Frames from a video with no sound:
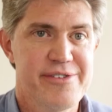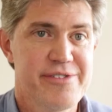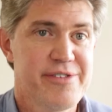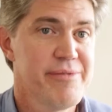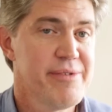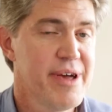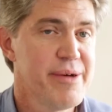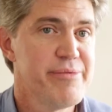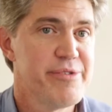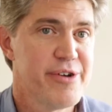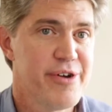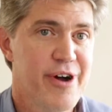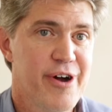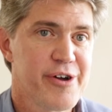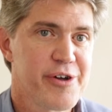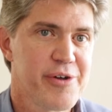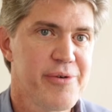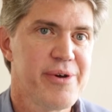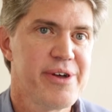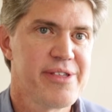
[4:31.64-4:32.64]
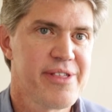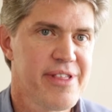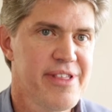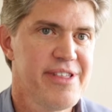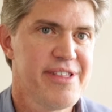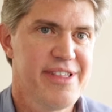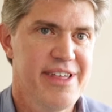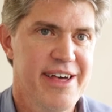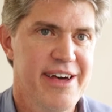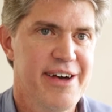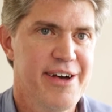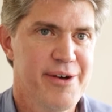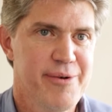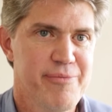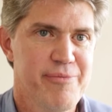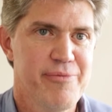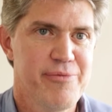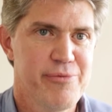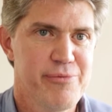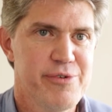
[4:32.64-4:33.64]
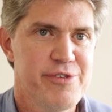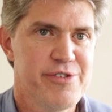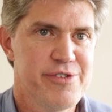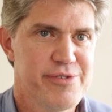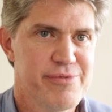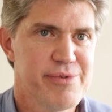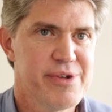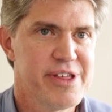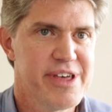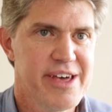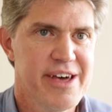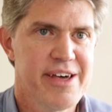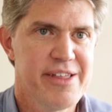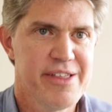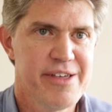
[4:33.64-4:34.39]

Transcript: know, sometimes they're arguing, which is really,